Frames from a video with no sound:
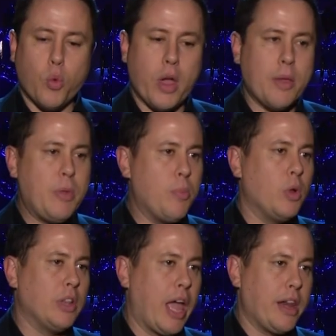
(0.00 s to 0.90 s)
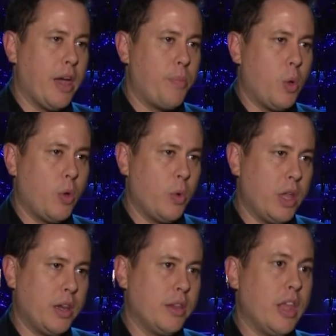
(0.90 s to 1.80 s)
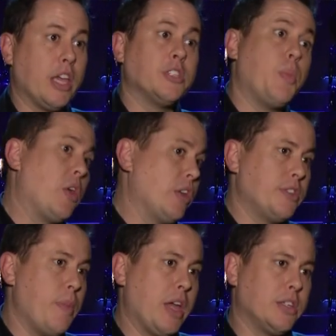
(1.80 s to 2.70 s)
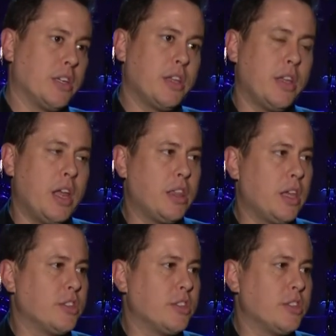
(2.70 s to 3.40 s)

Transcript: the way people light up when they experience magic. And I think